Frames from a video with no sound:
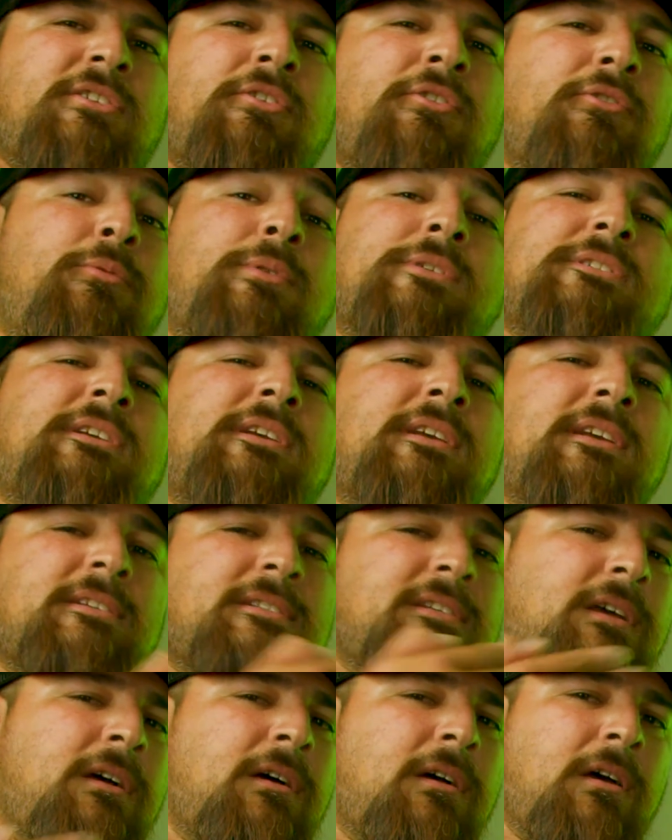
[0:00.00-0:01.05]
new whiskeys
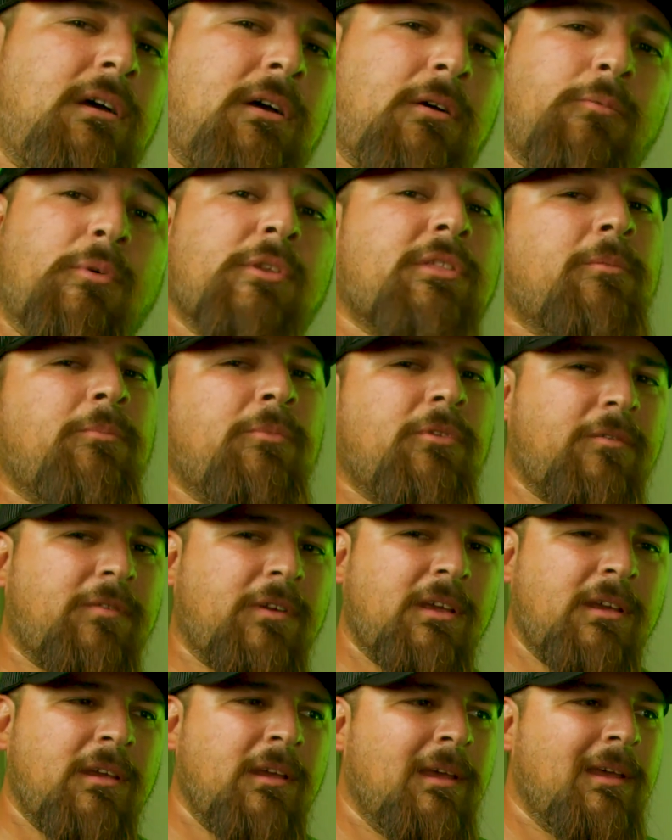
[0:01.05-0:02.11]
with the
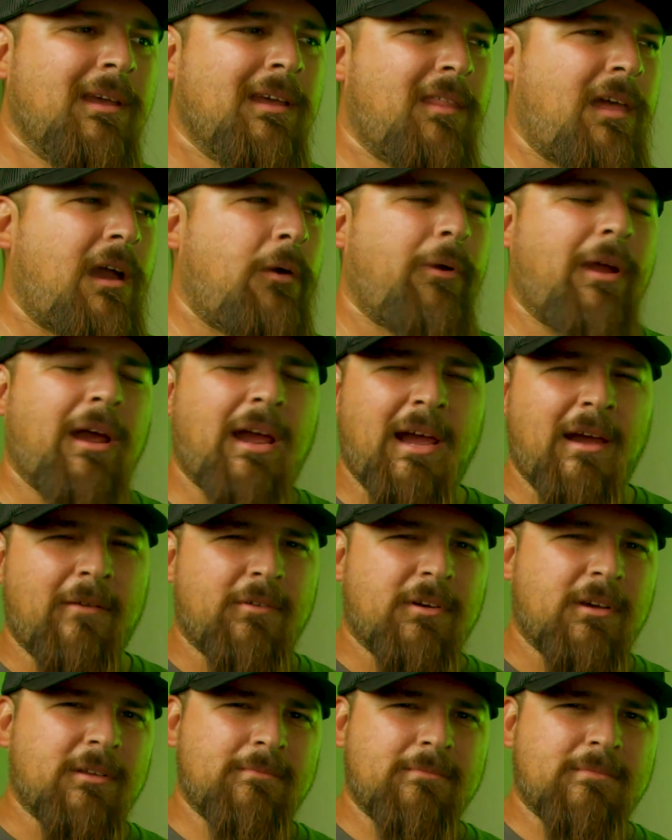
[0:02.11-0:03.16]
movie. That way I have
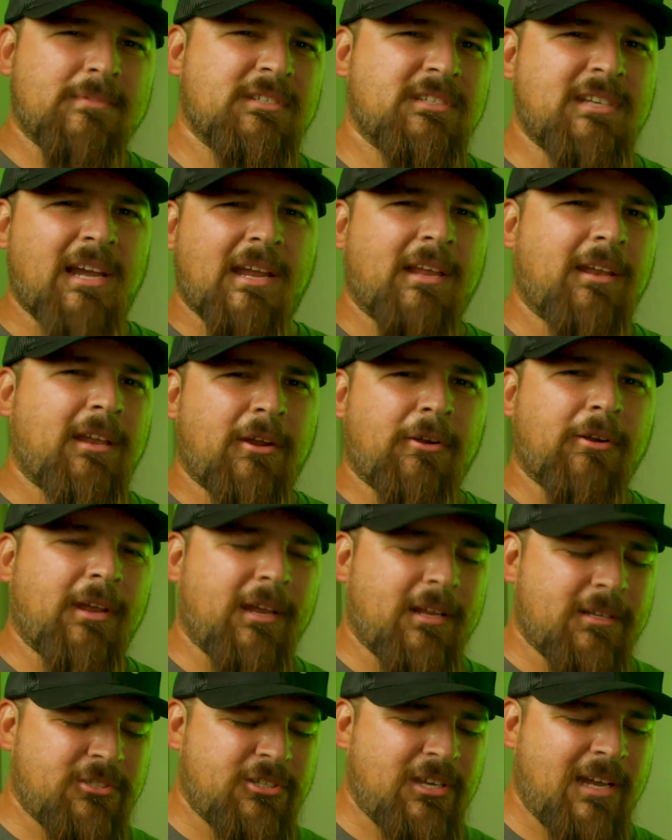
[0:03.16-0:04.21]
a
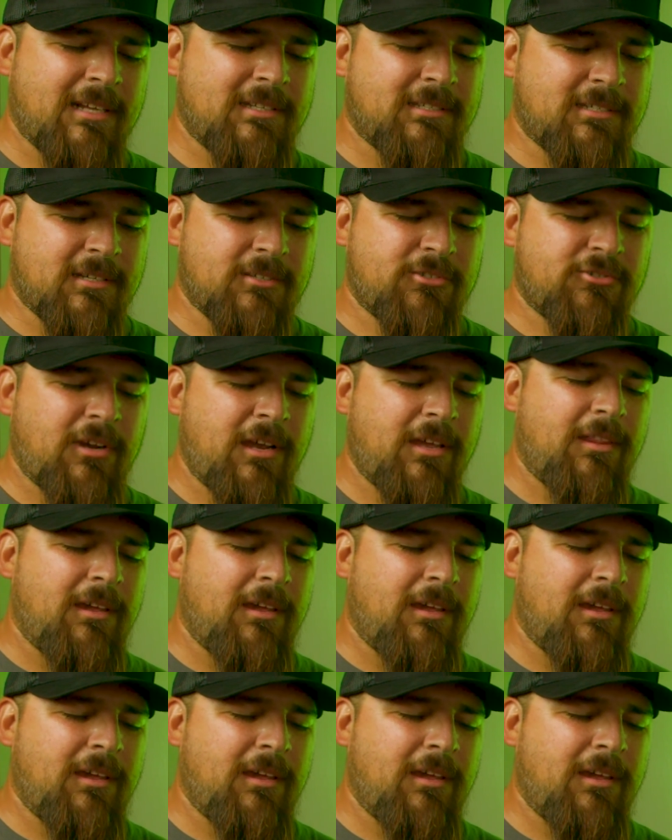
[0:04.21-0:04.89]
secondary chance at trying